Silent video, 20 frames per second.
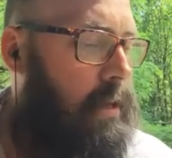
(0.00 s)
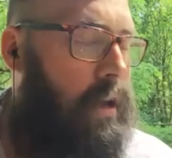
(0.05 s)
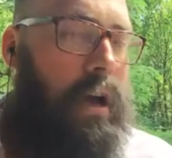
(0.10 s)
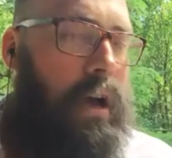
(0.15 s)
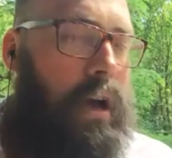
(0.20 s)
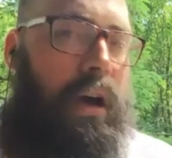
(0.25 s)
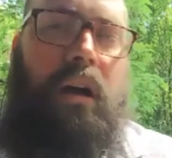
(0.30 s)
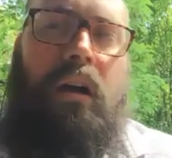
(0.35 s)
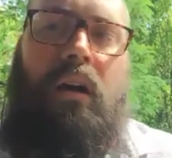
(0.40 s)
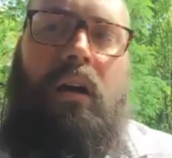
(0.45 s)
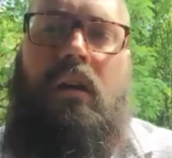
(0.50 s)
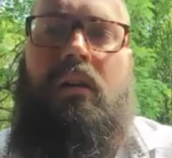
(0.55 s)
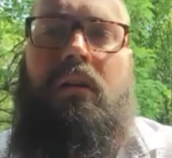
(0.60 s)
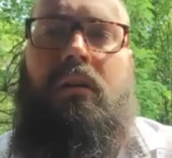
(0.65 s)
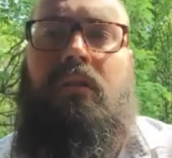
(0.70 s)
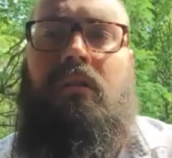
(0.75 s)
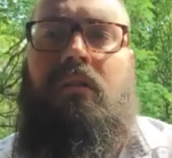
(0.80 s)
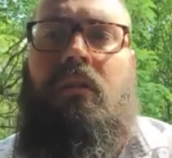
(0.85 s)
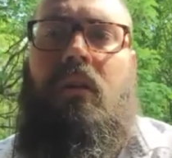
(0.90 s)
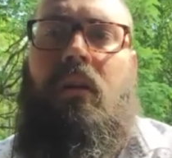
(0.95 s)
our
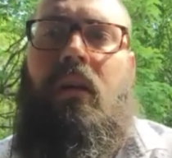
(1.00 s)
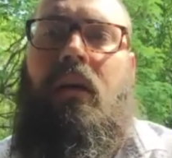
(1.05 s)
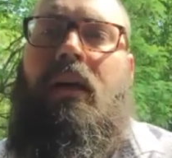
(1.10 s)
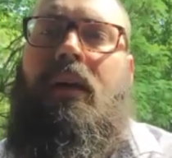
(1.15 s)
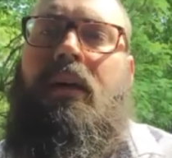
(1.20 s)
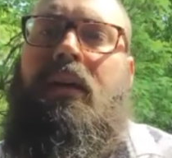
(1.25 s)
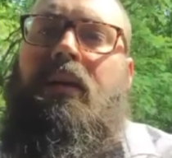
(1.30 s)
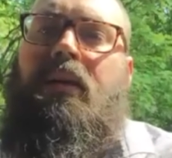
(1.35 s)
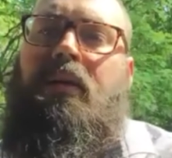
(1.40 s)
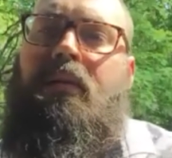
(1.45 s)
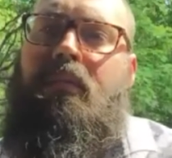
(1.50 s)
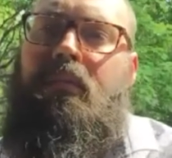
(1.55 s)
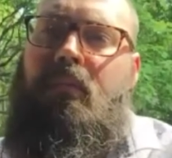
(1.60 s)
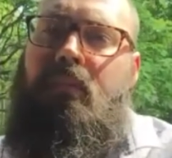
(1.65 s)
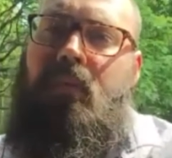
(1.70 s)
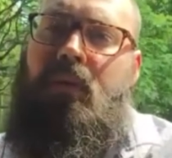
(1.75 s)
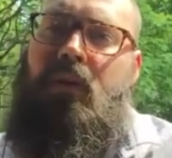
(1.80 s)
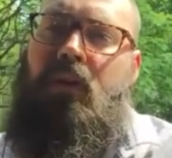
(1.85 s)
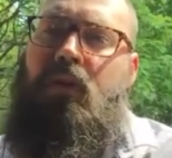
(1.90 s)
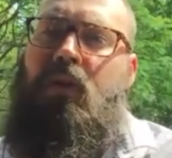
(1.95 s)
the
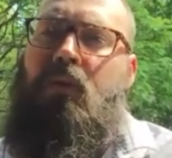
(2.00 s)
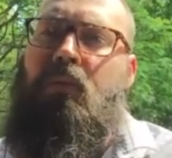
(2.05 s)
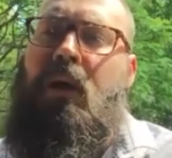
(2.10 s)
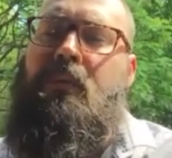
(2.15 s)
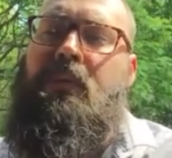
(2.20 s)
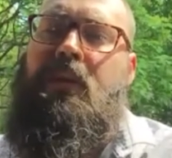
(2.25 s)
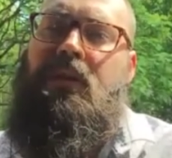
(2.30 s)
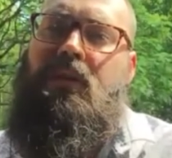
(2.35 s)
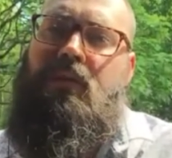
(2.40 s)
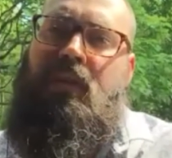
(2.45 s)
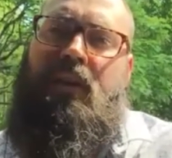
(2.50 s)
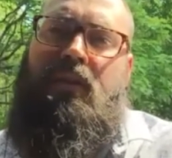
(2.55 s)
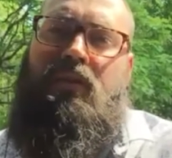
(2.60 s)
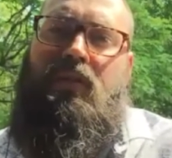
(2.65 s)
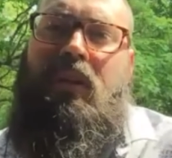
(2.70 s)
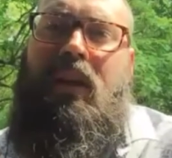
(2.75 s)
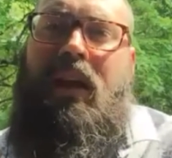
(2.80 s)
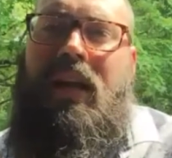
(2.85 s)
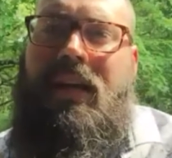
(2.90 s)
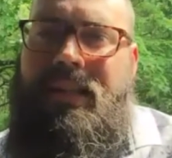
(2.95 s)
way we do things
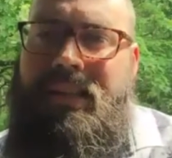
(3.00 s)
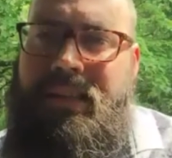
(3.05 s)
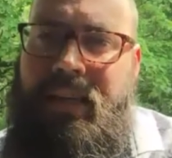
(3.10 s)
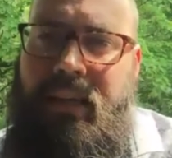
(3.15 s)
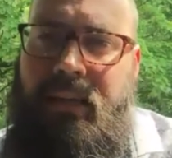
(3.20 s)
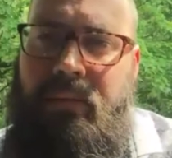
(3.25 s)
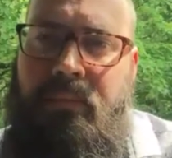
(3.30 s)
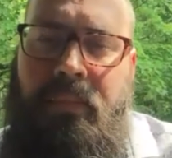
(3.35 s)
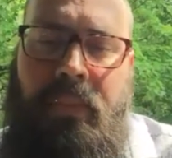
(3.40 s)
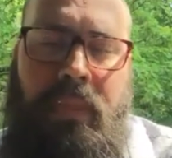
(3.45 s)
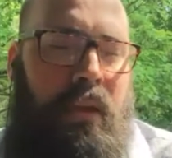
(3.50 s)
on our team,